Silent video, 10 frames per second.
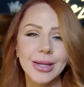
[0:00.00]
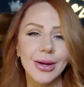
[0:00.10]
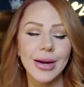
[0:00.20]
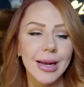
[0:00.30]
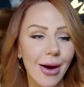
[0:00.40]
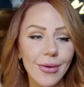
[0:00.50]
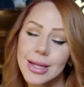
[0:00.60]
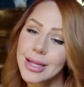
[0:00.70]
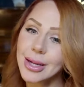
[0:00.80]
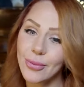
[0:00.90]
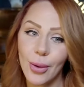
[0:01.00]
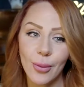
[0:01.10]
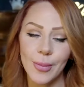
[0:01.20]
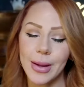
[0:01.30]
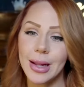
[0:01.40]
Sorry. Now he's in what
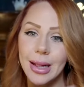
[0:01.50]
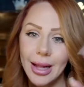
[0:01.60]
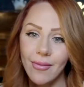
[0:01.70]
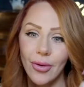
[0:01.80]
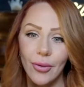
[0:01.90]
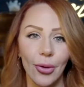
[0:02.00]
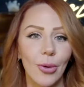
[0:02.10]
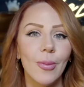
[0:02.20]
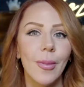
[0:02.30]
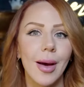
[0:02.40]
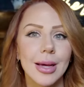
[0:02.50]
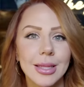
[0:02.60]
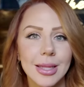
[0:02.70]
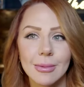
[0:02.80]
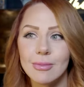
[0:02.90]
would be a living room. I
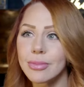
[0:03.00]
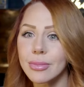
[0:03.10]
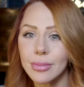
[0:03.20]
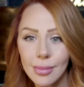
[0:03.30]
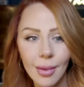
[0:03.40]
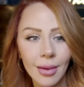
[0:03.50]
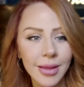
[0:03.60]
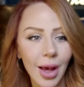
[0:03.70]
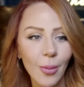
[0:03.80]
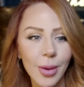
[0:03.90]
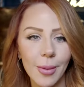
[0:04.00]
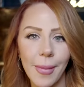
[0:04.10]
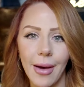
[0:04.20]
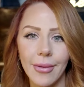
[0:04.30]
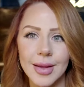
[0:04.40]
said, Tell me
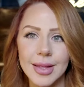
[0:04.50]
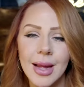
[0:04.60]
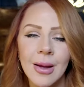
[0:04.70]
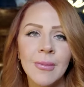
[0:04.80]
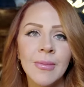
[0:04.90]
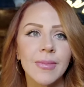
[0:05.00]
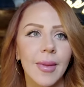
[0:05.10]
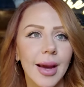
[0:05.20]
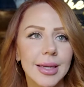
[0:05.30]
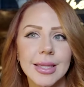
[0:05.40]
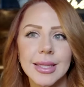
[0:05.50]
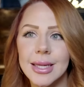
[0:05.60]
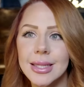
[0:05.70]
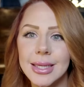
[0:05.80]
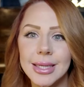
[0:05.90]
about this. And he
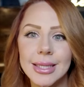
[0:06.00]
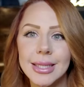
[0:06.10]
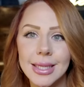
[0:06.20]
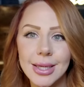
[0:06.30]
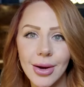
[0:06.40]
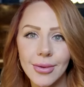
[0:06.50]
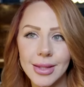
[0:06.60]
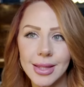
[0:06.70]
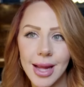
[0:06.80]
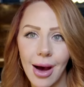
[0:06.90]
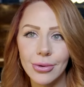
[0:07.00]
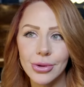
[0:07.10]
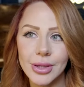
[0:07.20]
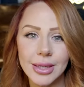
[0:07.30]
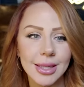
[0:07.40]
says that he's sitting on this
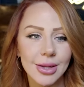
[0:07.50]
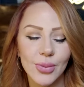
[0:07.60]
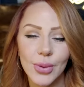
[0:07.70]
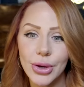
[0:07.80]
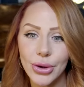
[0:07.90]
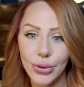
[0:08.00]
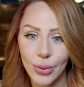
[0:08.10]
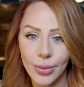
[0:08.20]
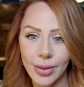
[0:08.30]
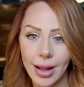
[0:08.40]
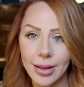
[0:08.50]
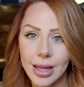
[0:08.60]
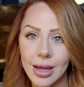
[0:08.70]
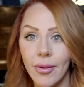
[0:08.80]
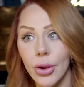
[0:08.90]
couch and he says, What are you doing with that
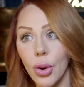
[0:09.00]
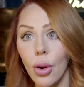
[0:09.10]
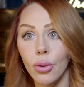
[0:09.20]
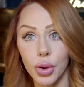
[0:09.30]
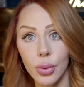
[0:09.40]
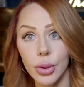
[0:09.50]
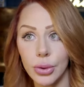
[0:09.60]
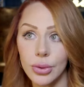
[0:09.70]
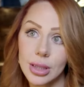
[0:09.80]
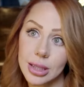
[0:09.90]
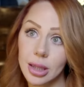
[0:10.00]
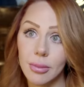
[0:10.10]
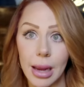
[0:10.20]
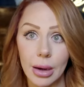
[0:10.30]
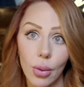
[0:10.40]
TV? You know, she only uses it
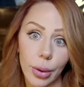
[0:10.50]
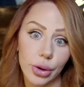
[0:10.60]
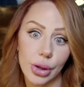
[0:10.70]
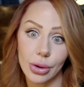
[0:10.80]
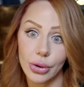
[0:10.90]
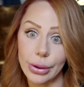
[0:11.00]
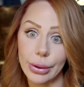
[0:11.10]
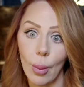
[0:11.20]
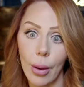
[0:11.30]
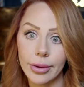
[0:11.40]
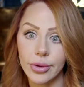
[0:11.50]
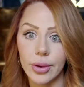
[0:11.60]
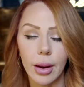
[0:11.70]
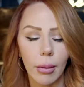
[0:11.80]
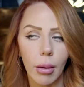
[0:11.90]
to make noise. She actually doesn't watch
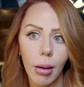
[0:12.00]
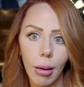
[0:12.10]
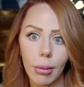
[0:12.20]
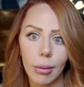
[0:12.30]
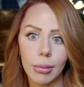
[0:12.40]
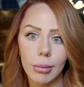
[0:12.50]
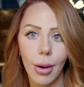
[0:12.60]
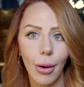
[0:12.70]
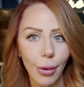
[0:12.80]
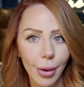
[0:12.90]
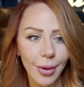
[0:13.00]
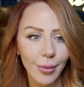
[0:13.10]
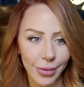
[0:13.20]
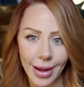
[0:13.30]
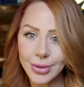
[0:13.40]
it. I go, Oh, okay,
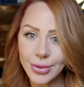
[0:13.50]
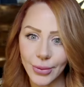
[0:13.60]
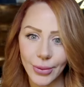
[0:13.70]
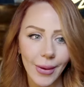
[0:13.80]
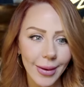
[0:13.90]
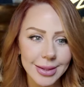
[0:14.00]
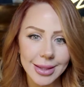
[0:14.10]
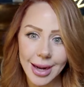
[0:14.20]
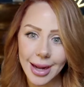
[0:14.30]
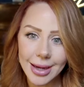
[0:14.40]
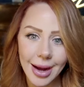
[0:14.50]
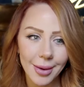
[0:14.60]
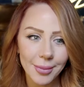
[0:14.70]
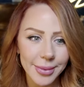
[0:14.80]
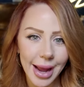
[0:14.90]
well, that's cool. I said, I can,
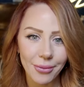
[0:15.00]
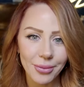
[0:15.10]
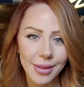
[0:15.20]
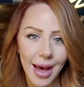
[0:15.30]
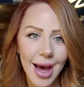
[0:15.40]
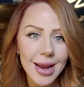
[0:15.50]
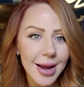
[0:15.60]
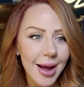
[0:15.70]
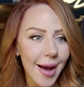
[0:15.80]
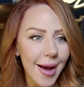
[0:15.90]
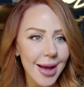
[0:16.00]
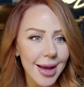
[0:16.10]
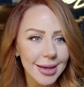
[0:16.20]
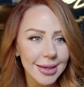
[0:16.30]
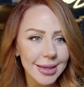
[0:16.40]
I'm down with that.
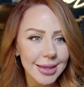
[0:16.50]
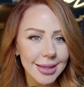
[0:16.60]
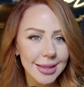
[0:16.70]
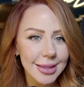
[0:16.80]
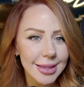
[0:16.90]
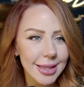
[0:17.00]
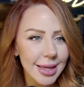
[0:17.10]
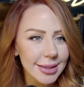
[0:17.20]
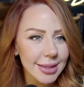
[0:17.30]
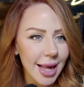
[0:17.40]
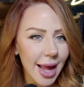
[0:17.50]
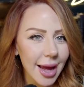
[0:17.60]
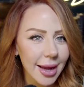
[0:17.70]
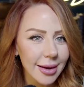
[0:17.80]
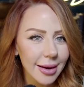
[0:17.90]
And he says
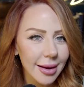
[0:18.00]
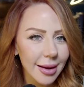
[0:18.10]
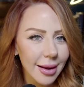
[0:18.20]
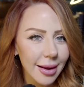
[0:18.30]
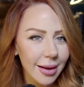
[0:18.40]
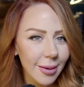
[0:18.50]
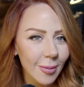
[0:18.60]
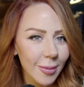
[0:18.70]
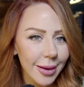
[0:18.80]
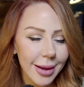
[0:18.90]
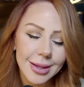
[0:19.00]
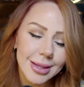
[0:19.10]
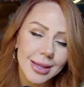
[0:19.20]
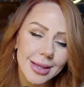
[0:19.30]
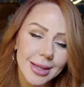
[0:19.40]
that, he
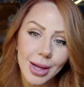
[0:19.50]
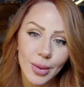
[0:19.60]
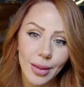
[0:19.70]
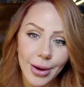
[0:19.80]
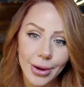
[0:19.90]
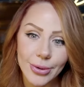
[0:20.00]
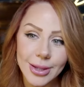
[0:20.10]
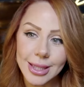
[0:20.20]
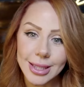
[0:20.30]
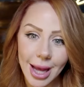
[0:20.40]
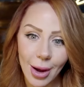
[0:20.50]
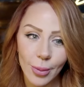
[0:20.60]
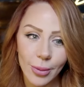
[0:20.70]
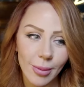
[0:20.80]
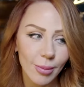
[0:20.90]
says that he would like you to sit
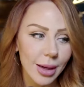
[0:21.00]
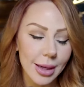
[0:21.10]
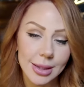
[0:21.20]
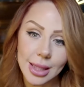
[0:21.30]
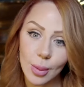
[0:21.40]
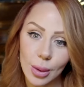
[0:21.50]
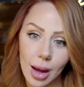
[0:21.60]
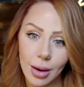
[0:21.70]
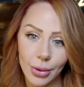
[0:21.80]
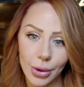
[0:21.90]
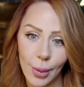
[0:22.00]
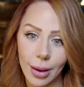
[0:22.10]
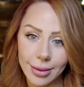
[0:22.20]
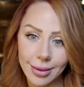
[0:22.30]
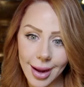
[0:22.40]
down with him because he would cuddle you
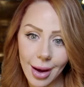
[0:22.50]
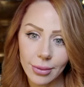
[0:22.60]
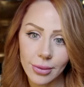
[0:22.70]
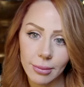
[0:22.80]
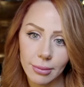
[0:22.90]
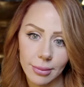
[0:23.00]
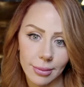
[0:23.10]
on the couch.